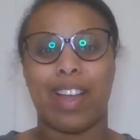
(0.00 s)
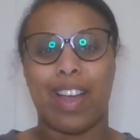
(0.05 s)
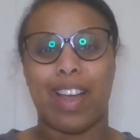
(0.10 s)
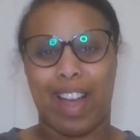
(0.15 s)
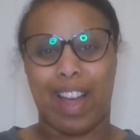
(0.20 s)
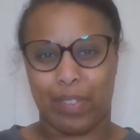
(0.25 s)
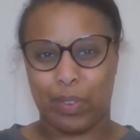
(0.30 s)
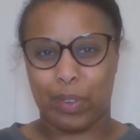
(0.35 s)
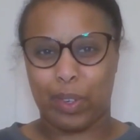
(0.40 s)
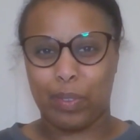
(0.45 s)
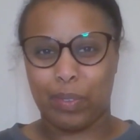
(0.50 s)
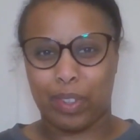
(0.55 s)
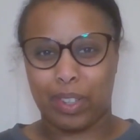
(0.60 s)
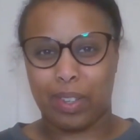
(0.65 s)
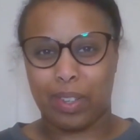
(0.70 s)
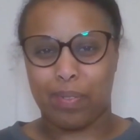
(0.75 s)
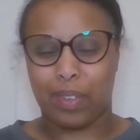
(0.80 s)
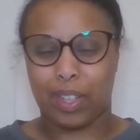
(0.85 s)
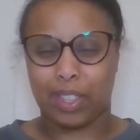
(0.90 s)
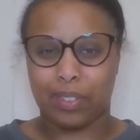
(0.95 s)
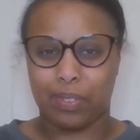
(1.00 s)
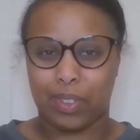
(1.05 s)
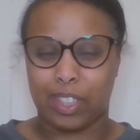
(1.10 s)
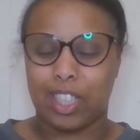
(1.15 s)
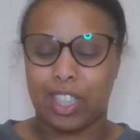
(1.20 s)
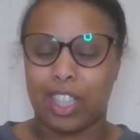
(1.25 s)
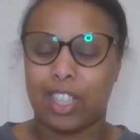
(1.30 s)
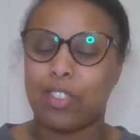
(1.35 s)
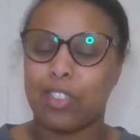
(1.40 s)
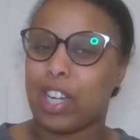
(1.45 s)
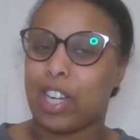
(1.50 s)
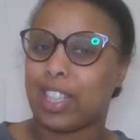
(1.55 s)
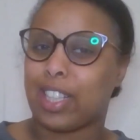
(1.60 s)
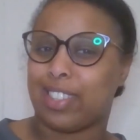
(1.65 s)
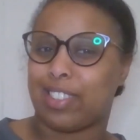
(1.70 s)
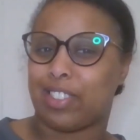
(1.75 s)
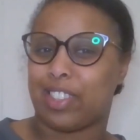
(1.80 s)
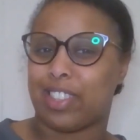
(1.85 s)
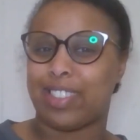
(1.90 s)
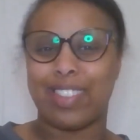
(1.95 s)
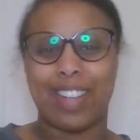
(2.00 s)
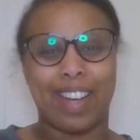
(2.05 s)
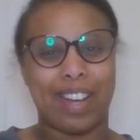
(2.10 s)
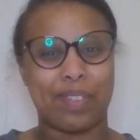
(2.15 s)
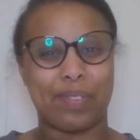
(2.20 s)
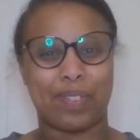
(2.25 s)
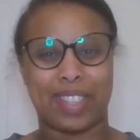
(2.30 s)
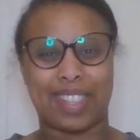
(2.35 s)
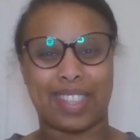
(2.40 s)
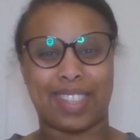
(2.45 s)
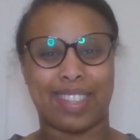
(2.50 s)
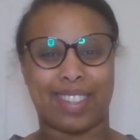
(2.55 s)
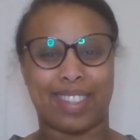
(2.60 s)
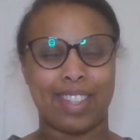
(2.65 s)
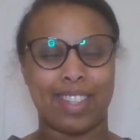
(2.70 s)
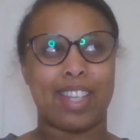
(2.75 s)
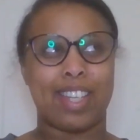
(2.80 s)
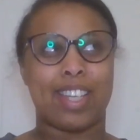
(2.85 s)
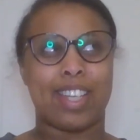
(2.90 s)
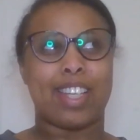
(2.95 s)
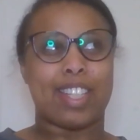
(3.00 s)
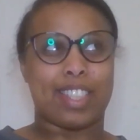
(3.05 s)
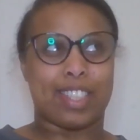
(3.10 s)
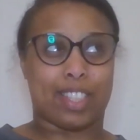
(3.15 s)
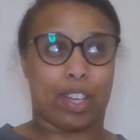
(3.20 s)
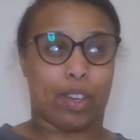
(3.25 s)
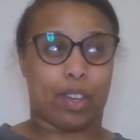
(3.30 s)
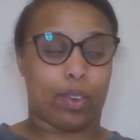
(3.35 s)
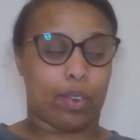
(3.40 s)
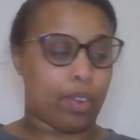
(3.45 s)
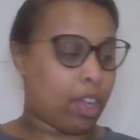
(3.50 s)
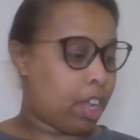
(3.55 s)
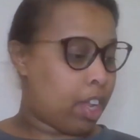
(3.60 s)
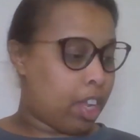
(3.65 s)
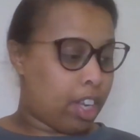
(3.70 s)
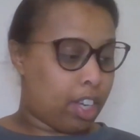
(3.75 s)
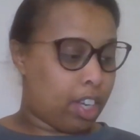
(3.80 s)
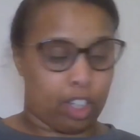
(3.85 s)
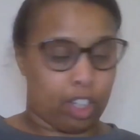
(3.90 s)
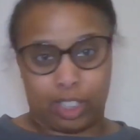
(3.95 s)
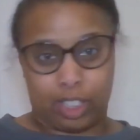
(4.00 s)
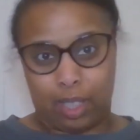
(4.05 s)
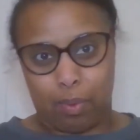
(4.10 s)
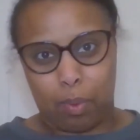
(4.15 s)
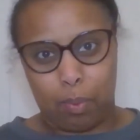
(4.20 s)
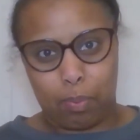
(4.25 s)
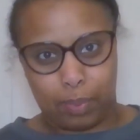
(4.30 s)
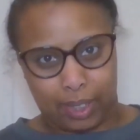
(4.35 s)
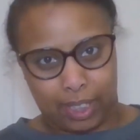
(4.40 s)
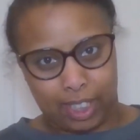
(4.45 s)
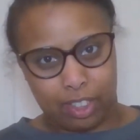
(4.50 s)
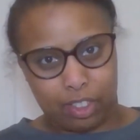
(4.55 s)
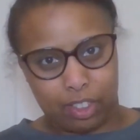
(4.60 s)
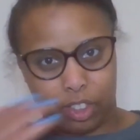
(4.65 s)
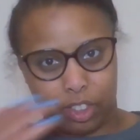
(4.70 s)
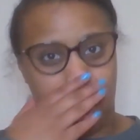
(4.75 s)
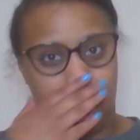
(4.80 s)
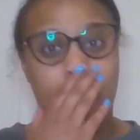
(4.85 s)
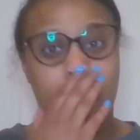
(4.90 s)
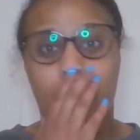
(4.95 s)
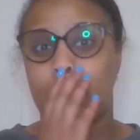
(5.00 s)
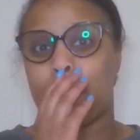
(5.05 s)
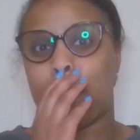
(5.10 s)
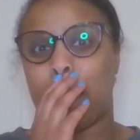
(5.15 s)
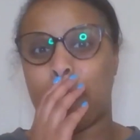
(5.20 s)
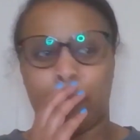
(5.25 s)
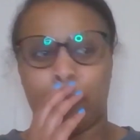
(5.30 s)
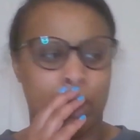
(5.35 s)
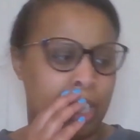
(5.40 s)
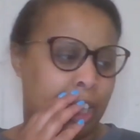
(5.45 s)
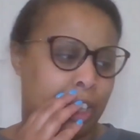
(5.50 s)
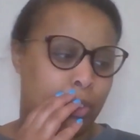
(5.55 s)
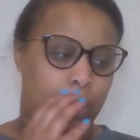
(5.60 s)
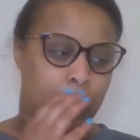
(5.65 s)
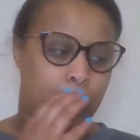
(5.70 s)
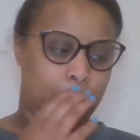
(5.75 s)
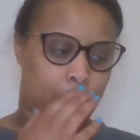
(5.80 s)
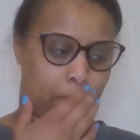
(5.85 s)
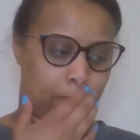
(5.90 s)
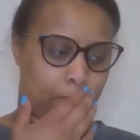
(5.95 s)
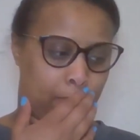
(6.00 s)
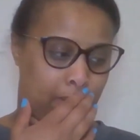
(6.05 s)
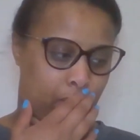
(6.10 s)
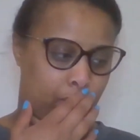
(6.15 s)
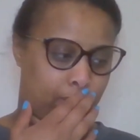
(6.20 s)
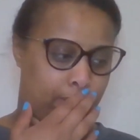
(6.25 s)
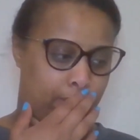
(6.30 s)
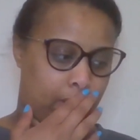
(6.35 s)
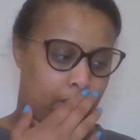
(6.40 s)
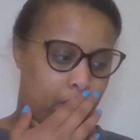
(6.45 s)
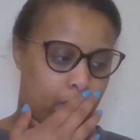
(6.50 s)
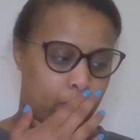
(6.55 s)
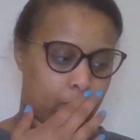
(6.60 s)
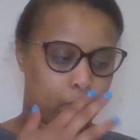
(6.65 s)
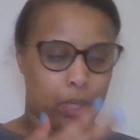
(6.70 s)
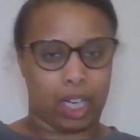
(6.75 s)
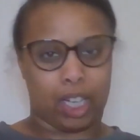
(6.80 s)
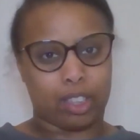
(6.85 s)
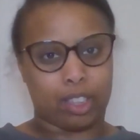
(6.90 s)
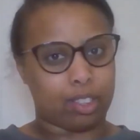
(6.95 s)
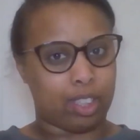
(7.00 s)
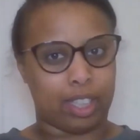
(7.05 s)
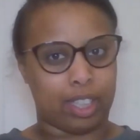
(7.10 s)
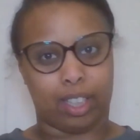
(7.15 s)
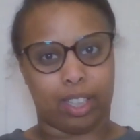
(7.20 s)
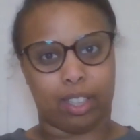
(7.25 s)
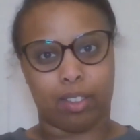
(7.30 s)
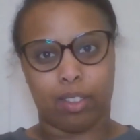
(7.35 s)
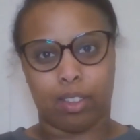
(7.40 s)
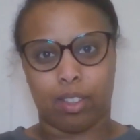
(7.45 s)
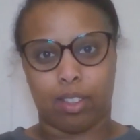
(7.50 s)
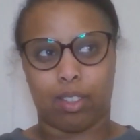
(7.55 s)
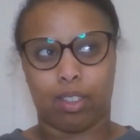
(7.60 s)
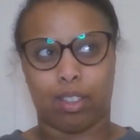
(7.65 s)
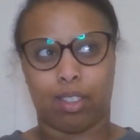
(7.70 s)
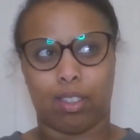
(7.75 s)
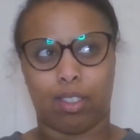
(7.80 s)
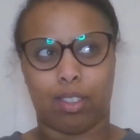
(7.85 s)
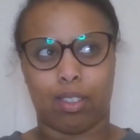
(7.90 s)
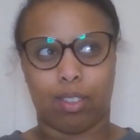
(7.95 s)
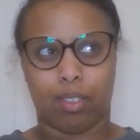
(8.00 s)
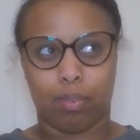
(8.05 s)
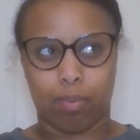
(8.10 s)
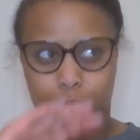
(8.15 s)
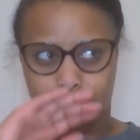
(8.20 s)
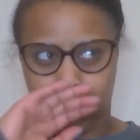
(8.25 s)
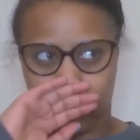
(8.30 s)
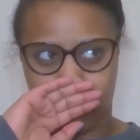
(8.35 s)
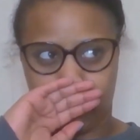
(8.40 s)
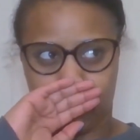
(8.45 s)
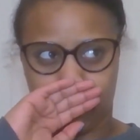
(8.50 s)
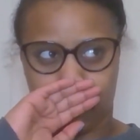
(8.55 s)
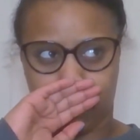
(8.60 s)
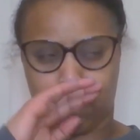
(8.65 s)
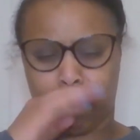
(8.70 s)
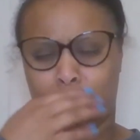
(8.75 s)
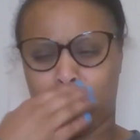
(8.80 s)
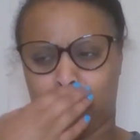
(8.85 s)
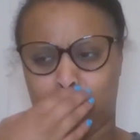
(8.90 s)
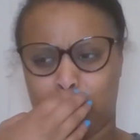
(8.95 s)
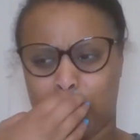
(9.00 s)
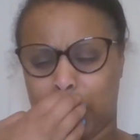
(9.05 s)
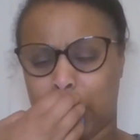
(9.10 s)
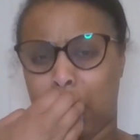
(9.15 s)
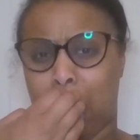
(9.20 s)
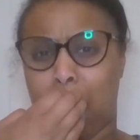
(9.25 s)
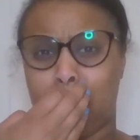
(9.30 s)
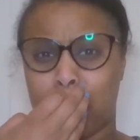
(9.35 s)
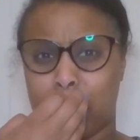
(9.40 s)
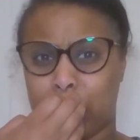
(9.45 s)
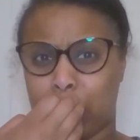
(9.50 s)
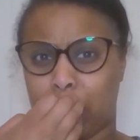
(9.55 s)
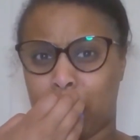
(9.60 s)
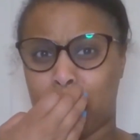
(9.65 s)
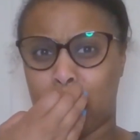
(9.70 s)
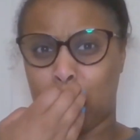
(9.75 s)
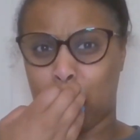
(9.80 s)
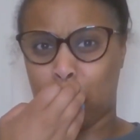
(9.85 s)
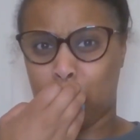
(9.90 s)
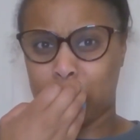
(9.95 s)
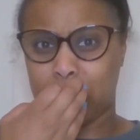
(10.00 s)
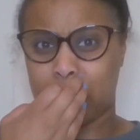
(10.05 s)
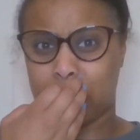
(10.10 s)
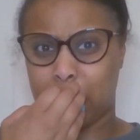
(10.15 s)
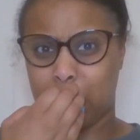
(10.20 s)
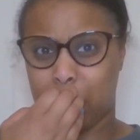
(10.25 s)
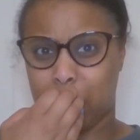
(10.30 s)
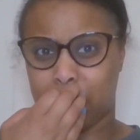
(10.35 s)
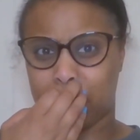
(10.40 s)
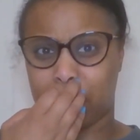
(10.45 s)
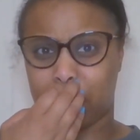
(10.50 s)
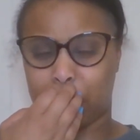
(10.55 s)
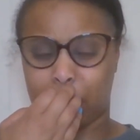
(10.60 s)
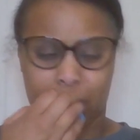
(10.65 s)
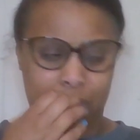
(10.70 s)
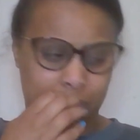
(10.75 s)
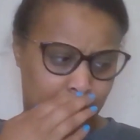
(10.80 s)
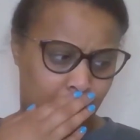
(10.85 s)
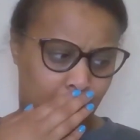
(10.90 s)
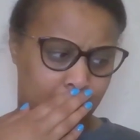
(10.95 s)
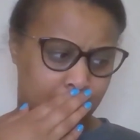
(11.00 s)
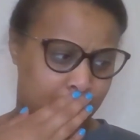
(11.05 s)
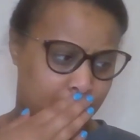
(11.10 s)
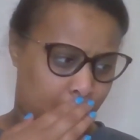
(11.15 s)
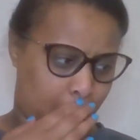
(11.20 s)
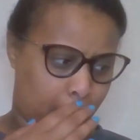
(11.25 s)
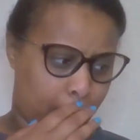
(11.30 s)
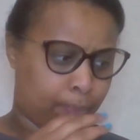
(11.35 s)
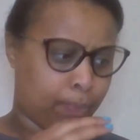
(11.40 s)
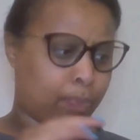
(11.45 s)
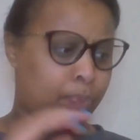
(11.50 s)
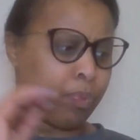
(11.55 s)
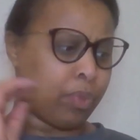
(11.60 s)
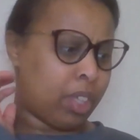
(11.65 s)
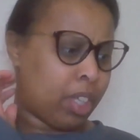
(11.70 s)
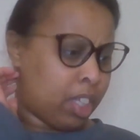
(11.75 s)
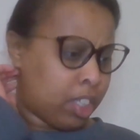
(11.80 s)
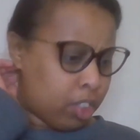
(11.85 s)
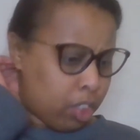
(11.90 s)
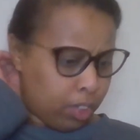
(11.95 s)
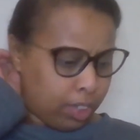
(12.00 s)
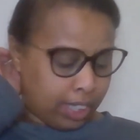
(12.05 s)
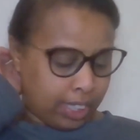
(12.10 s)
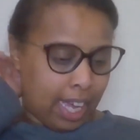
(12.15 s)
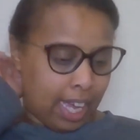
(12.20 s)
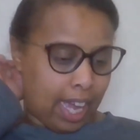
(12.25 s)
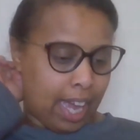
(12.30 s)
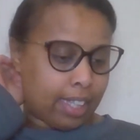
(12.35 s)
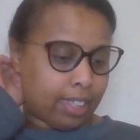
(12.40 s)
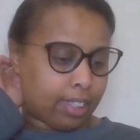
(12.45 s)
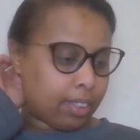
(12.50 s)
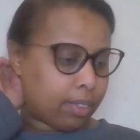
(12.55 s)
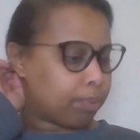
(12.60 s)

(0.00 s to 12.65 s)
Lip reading: Hi everyone, welcome back to my channel, React and Chill. I'm Dika. So, last time on Bleach, I'd realised when I was going back through my notes, we actually, covered a lot of stuff last time. So the gang